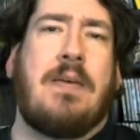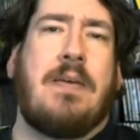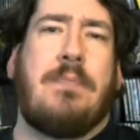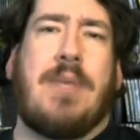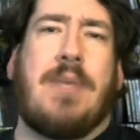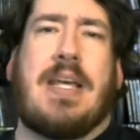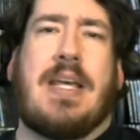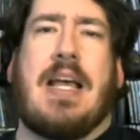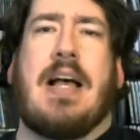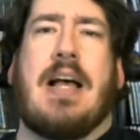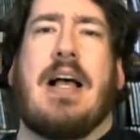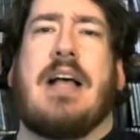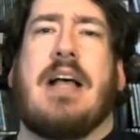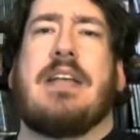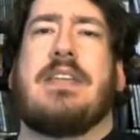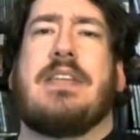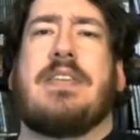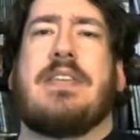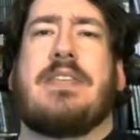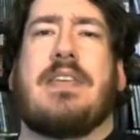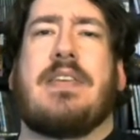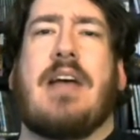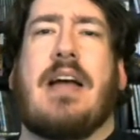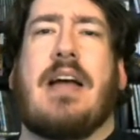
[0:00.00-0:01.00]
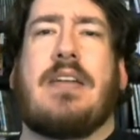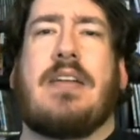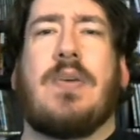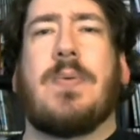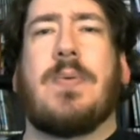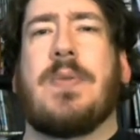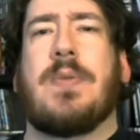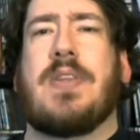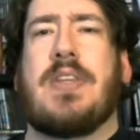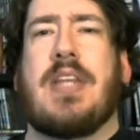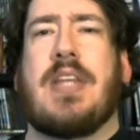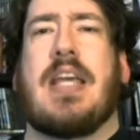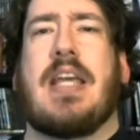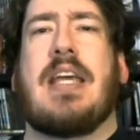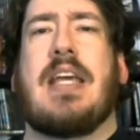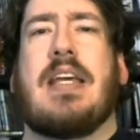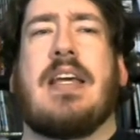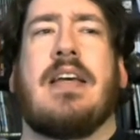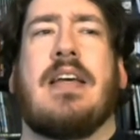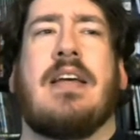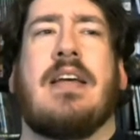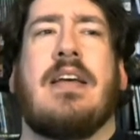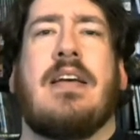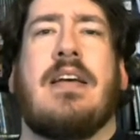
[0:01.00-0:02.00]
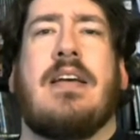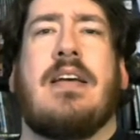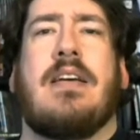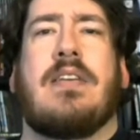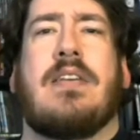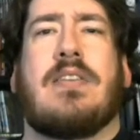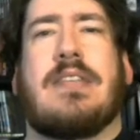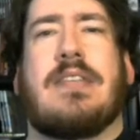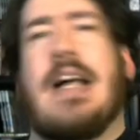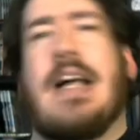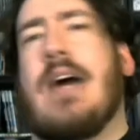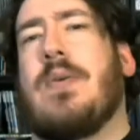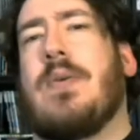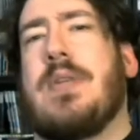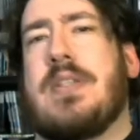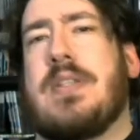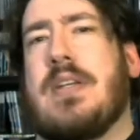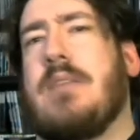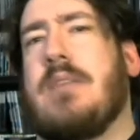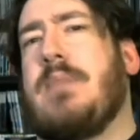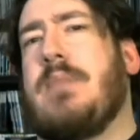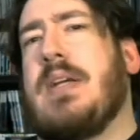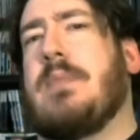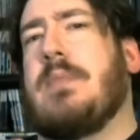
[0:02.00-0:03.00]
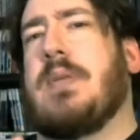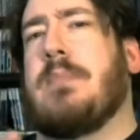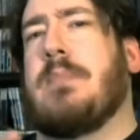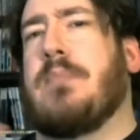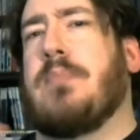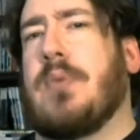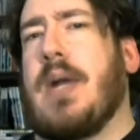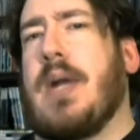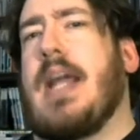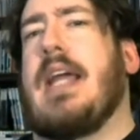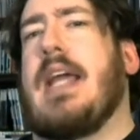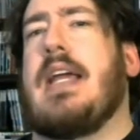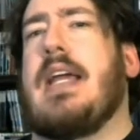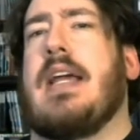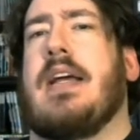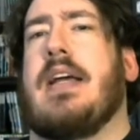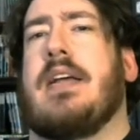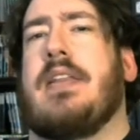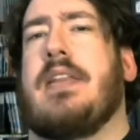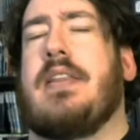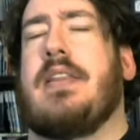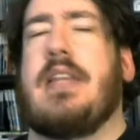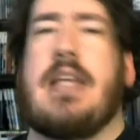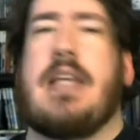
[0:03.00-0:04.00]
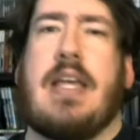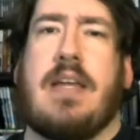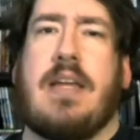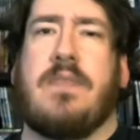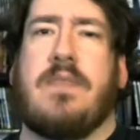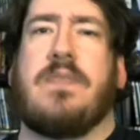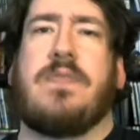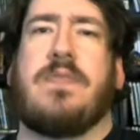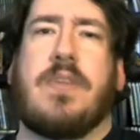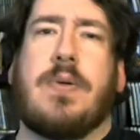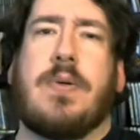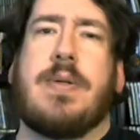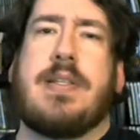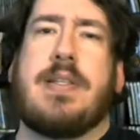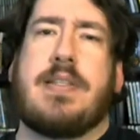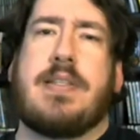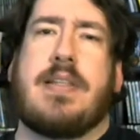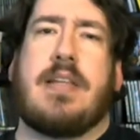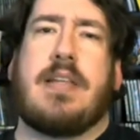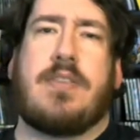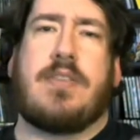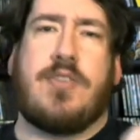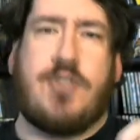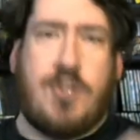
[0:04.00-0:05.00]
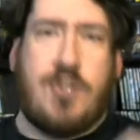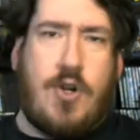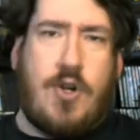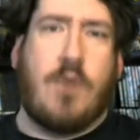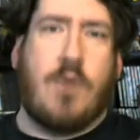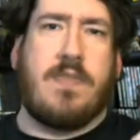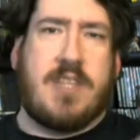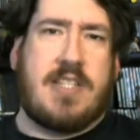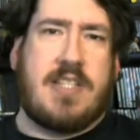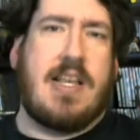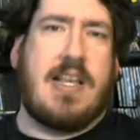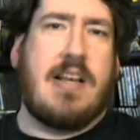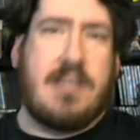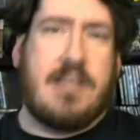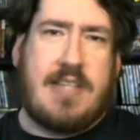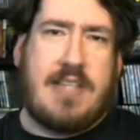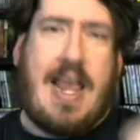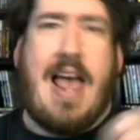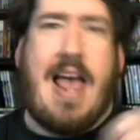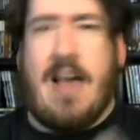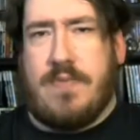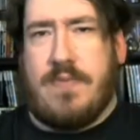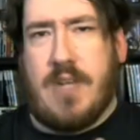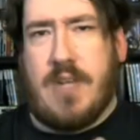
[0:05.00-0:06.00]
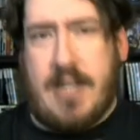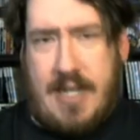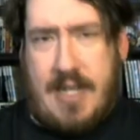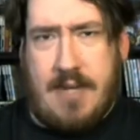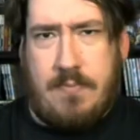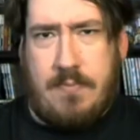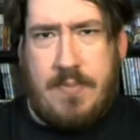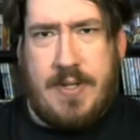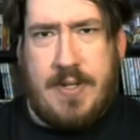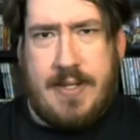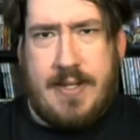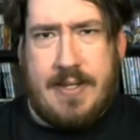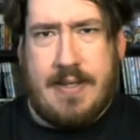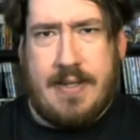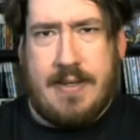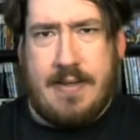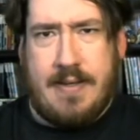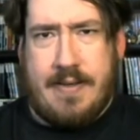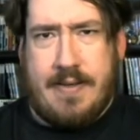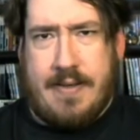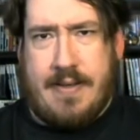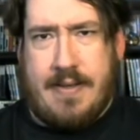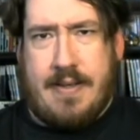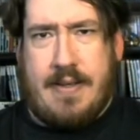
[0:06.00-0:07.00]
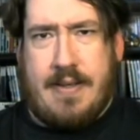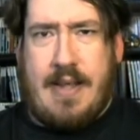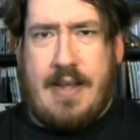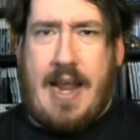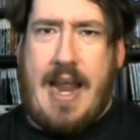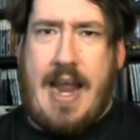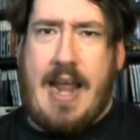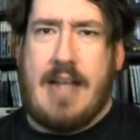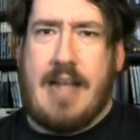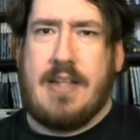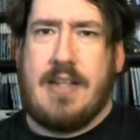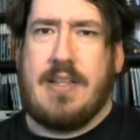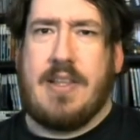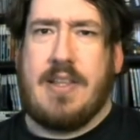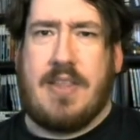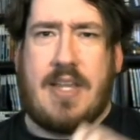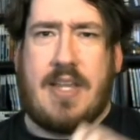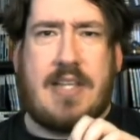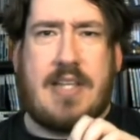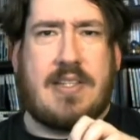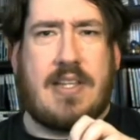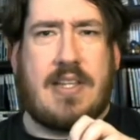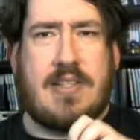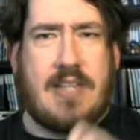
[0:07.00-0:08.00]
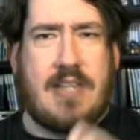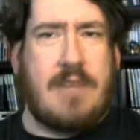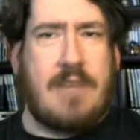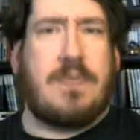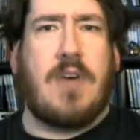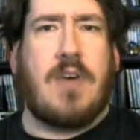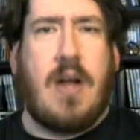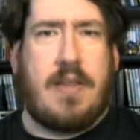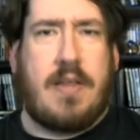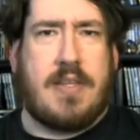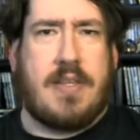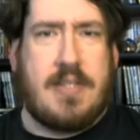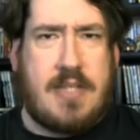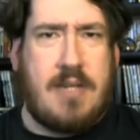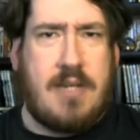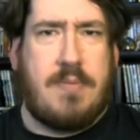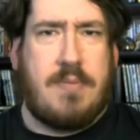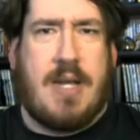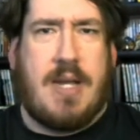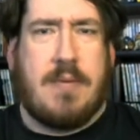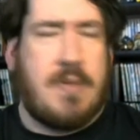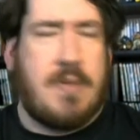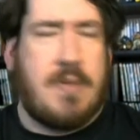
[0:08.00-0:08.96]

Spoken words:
because I don't think Cloud is going to be able to break the influence that the Genova cells have on him, and the things that Sephiroth is going to be able to